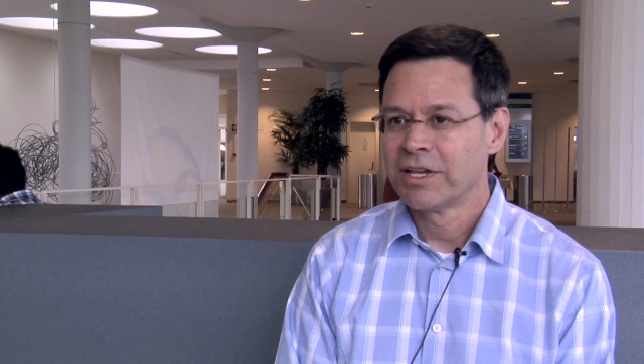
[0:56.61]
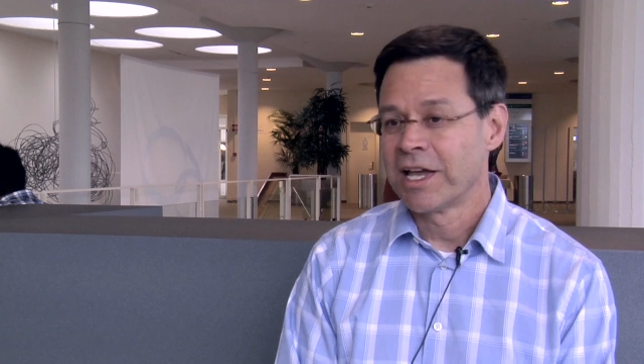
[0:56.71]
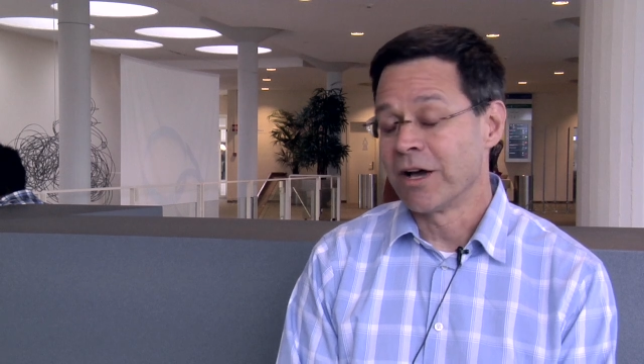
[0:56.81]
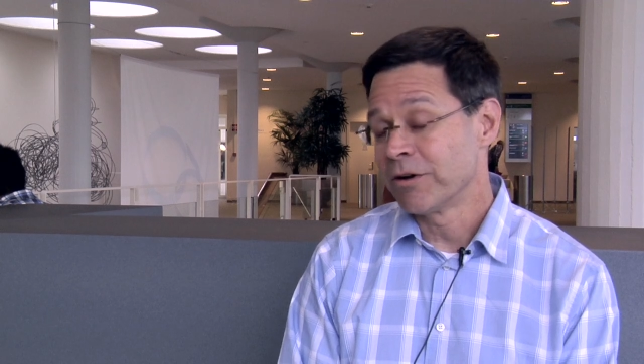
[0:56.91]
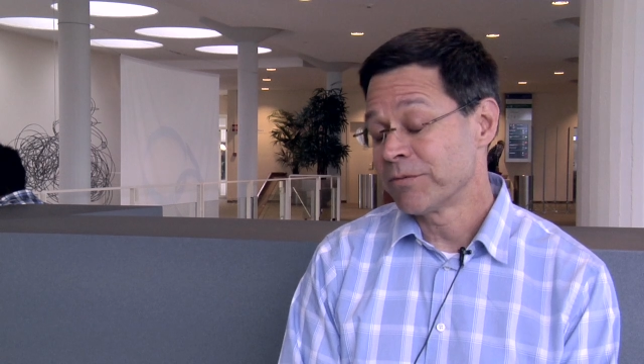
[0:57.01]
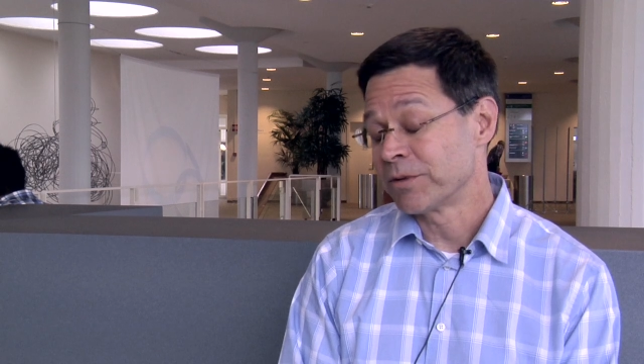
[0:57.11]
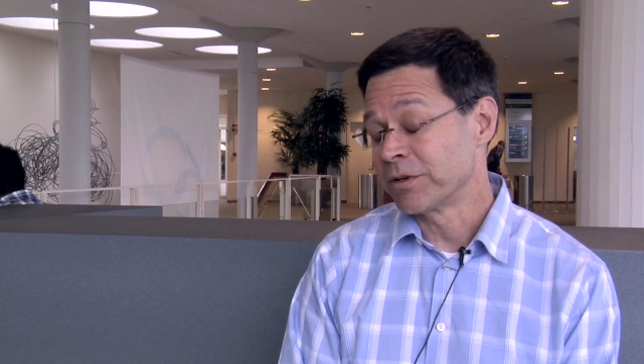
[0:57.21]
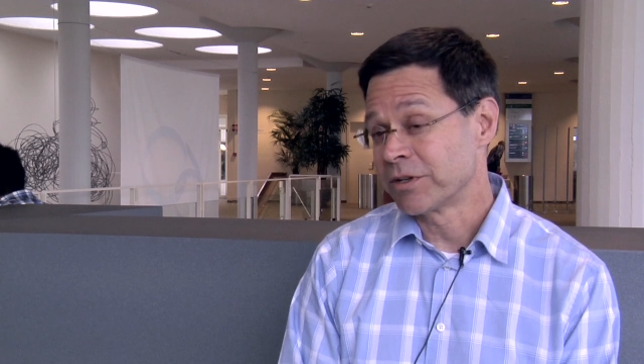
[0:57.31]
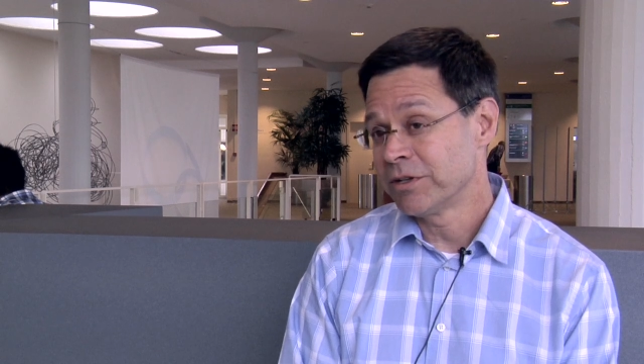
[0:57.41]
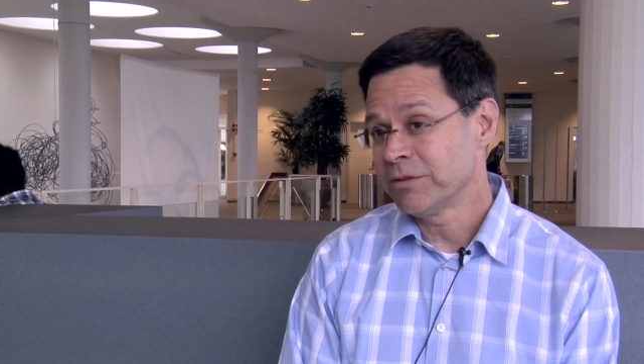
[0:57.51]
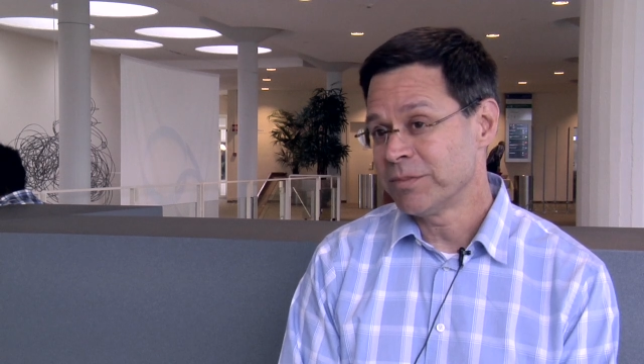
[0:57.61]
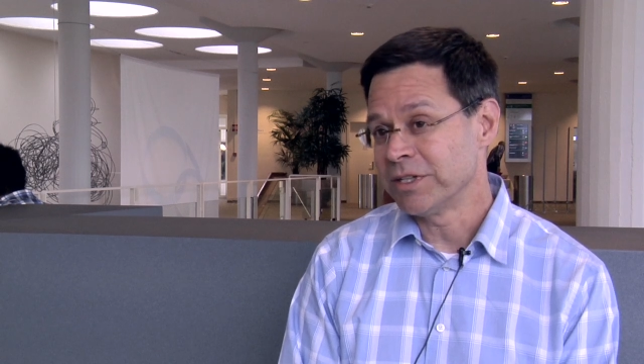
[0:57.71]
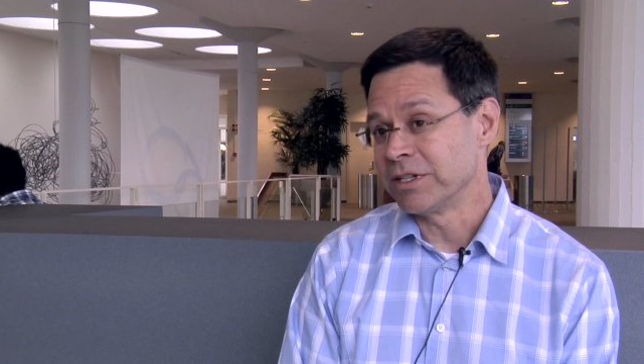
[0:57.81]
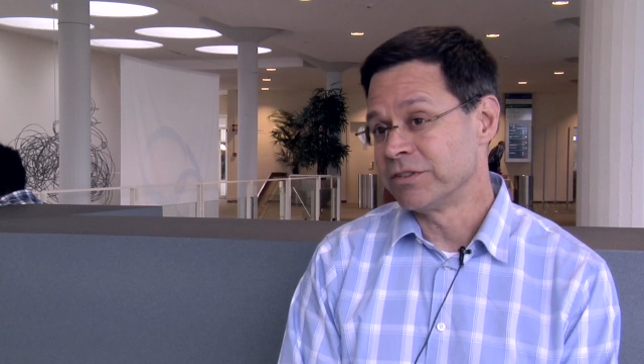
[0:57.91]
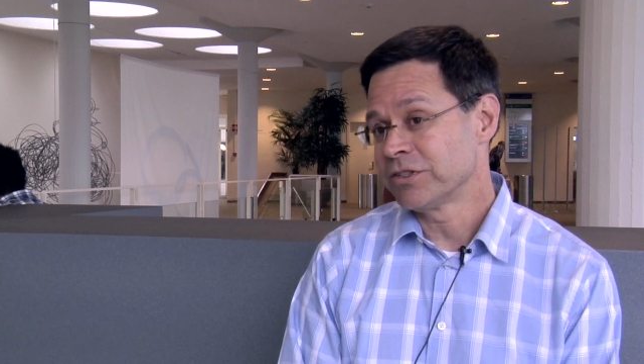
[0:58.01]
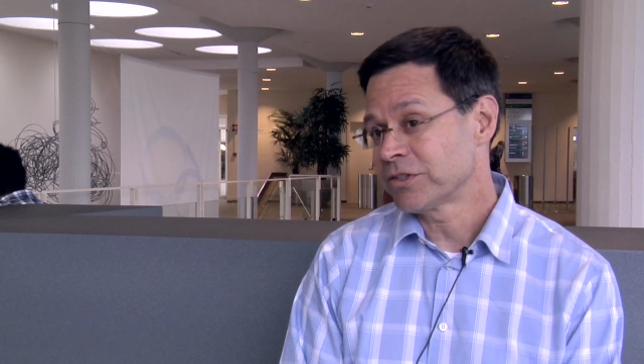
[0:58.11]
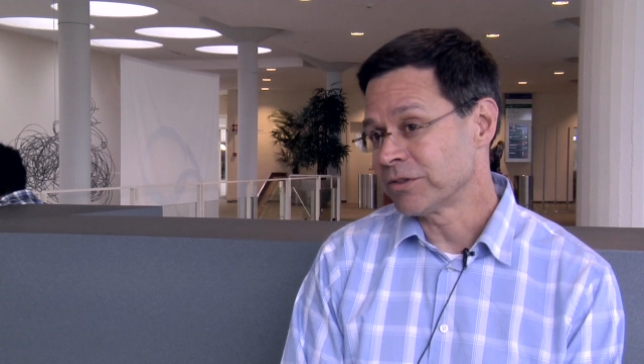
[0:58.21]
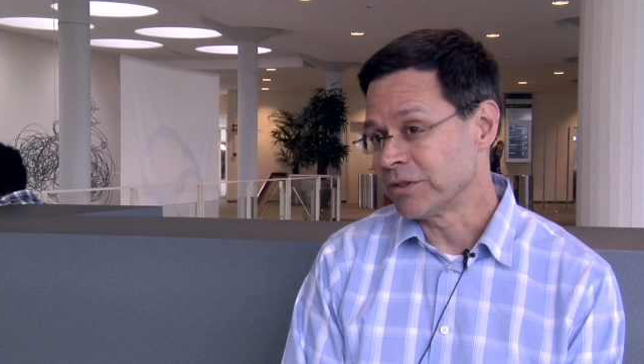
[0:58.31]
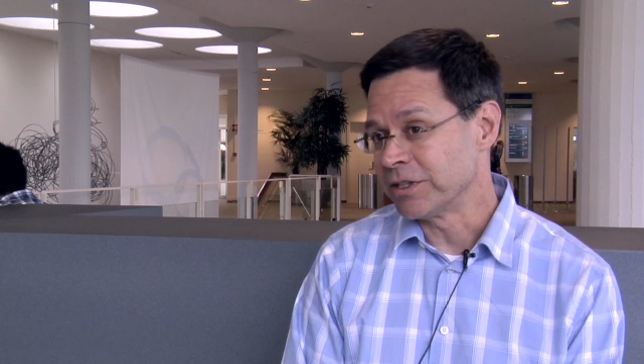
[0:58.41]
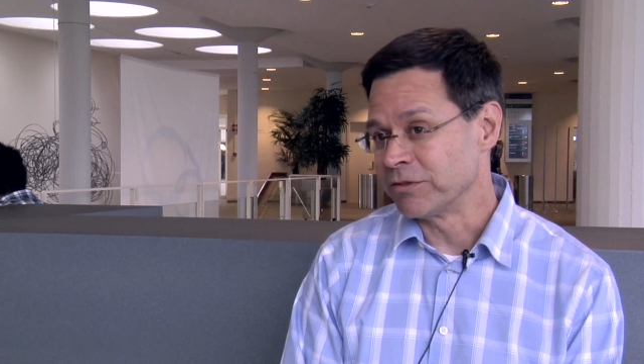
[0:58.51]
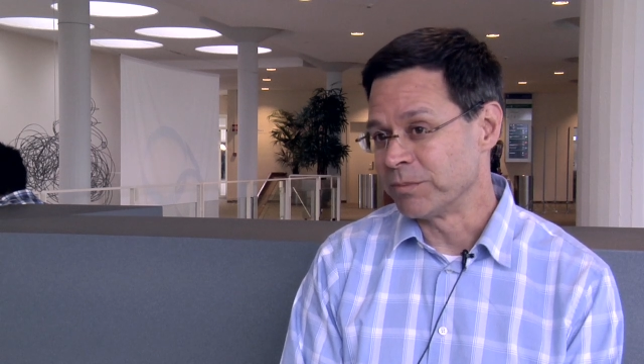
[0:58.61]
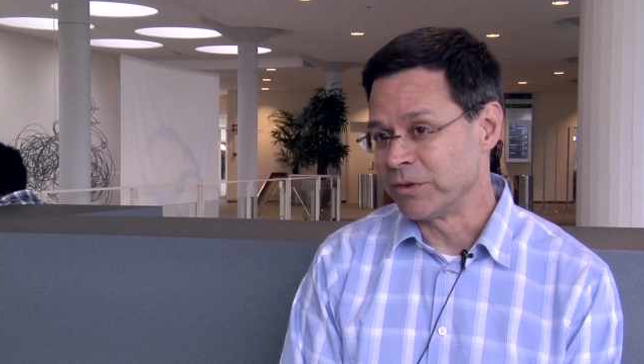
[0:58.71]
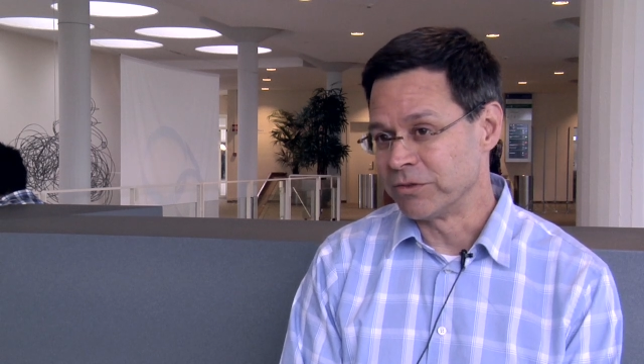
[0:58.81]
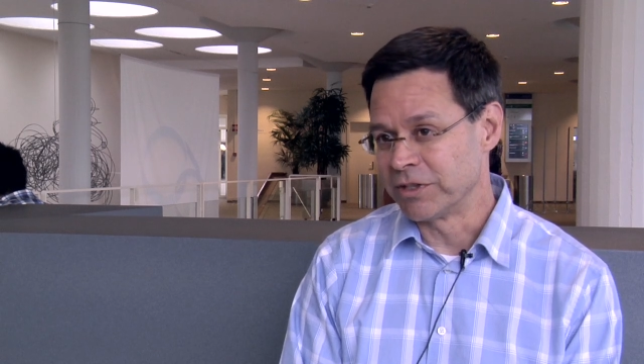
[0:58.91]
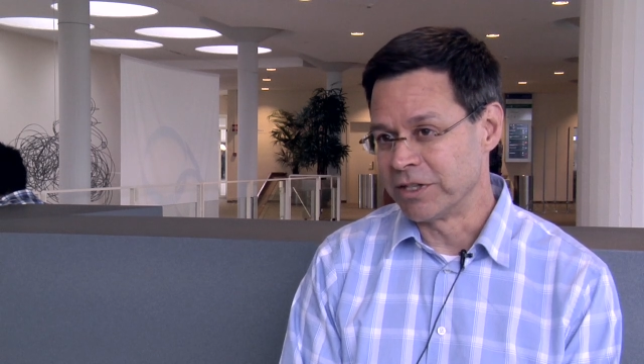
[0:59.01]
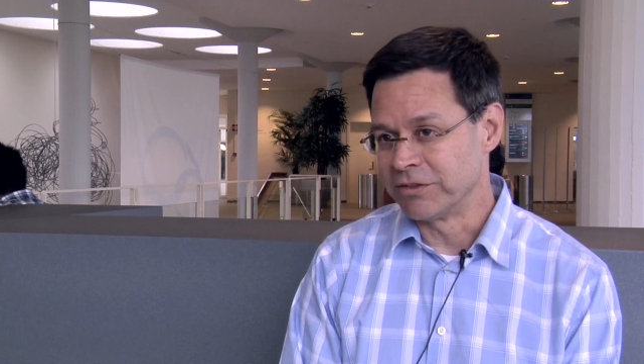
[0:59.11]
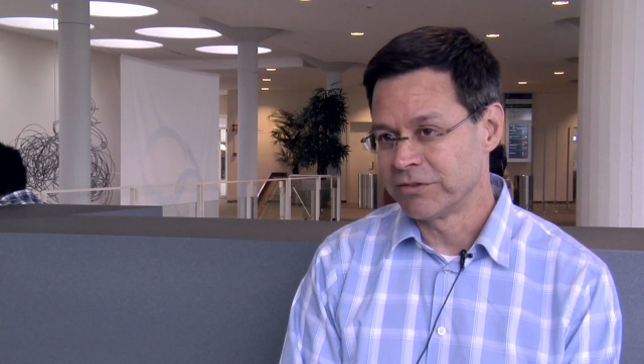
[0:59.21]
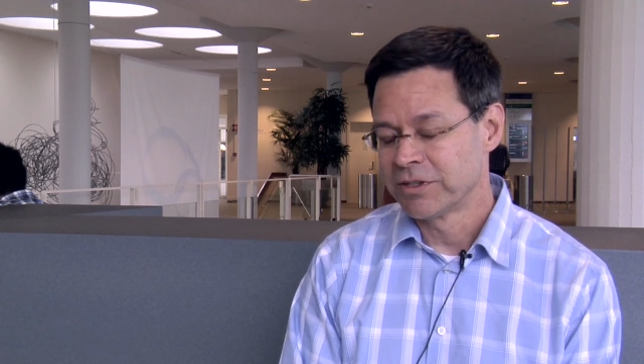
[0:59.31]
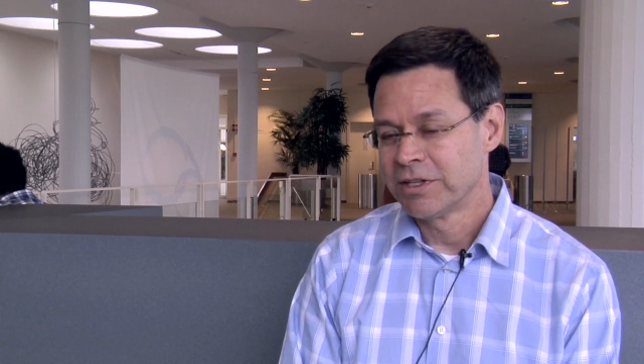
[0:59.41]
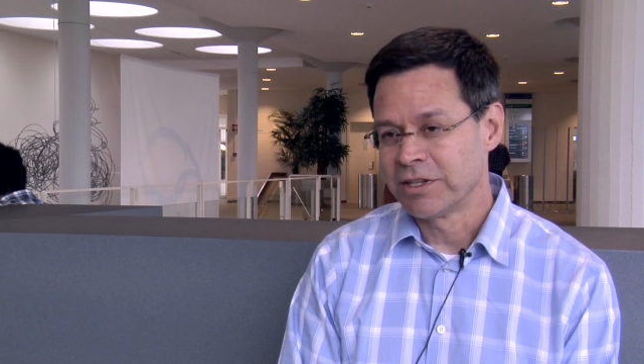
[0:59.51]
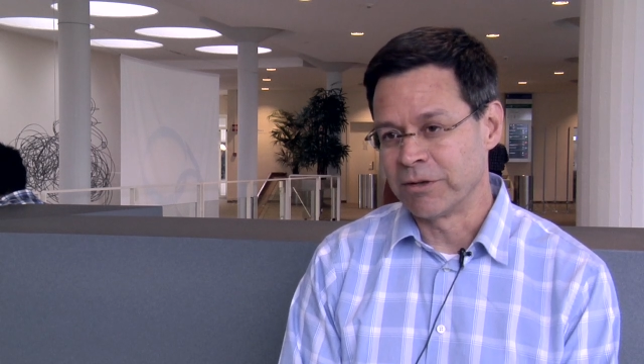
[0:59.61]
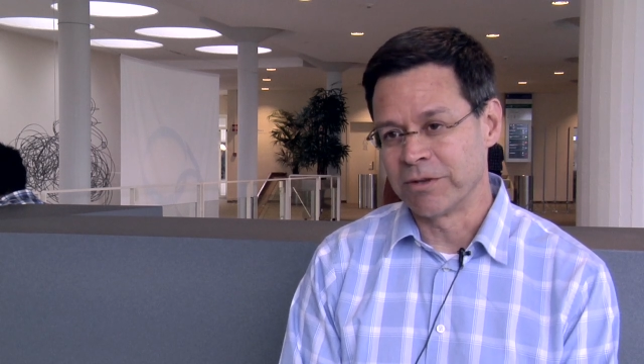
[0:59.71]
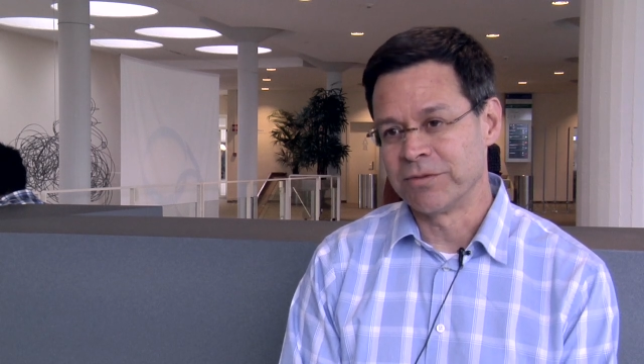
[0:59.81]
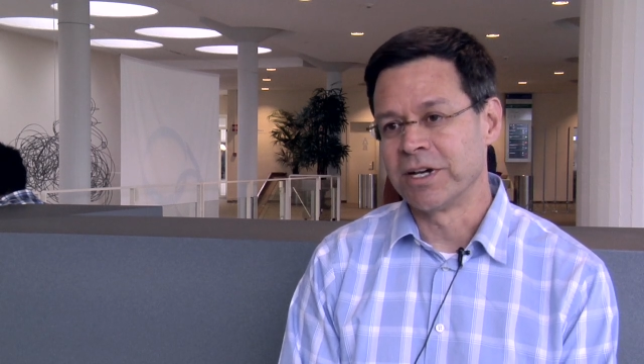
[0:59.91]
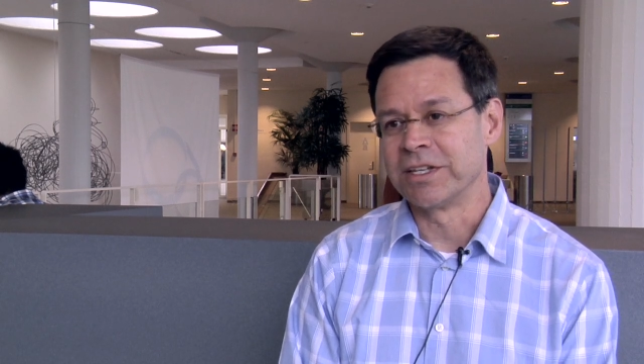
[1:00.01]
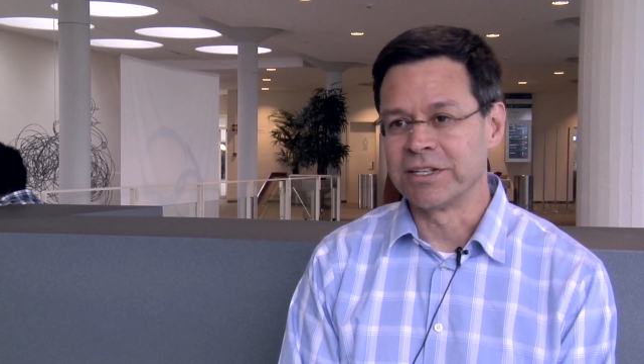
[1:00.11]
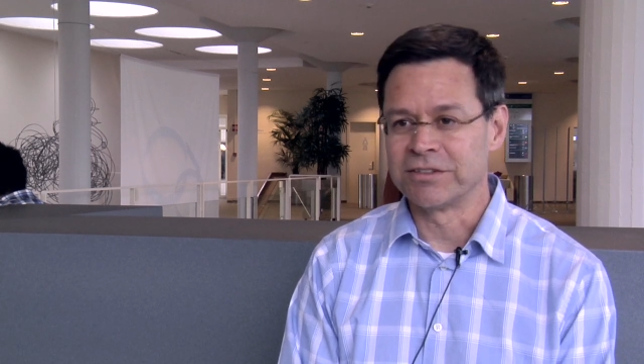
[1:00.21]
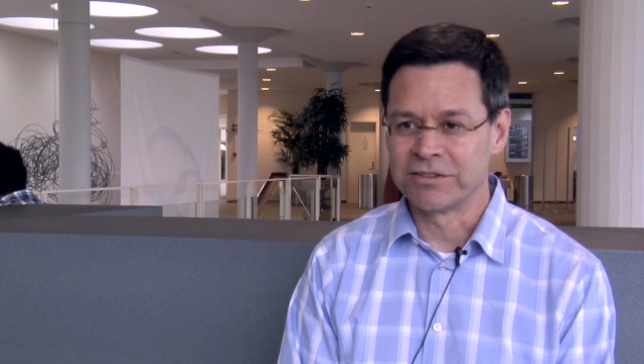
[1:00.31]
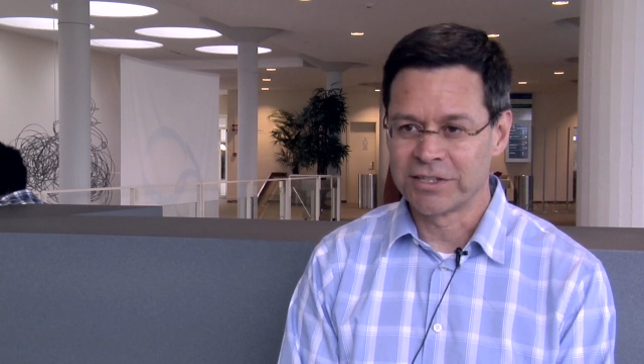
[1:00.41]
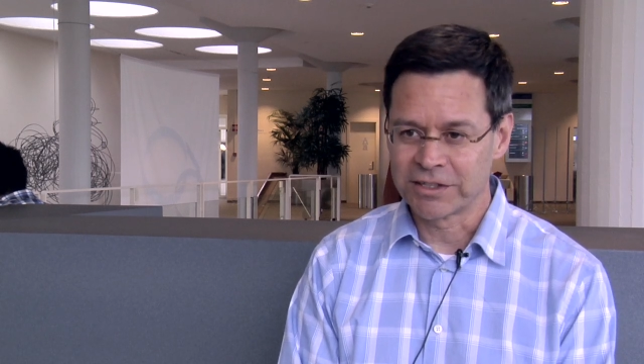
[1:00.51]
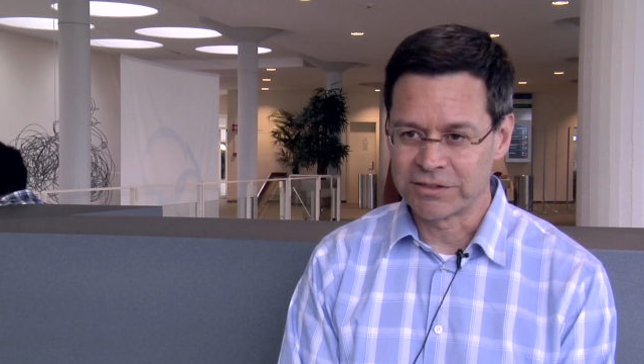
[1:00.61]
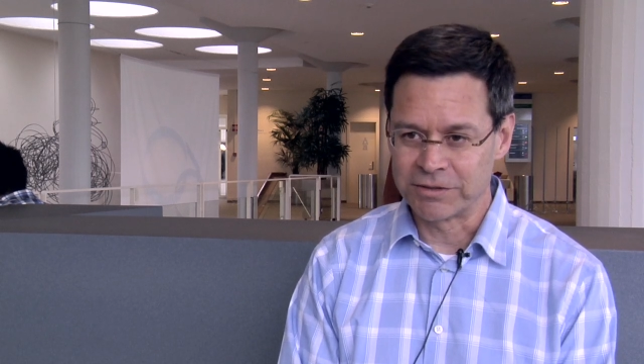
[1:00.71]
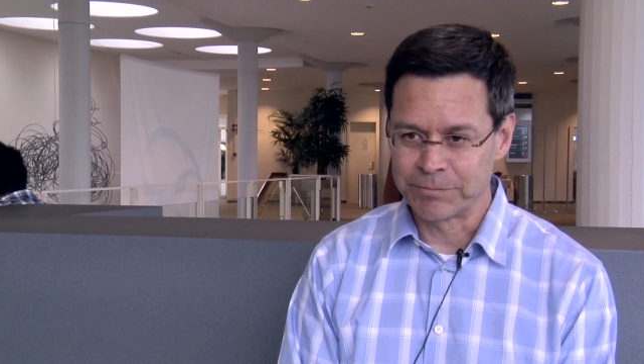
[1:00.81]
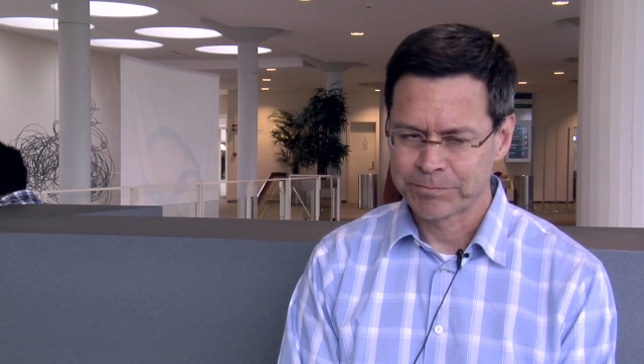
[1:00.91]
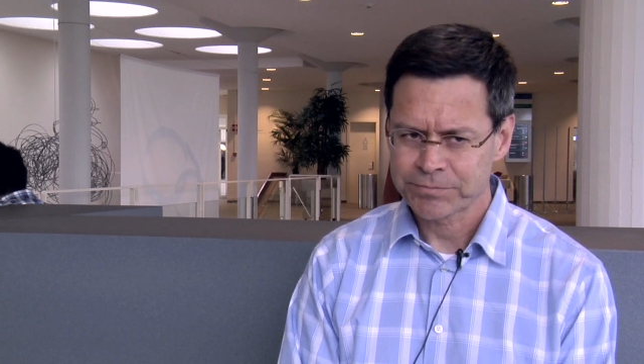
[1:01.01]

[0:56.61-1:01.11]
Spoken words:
However, there could be additional Higgs bosons that we have not yet detected.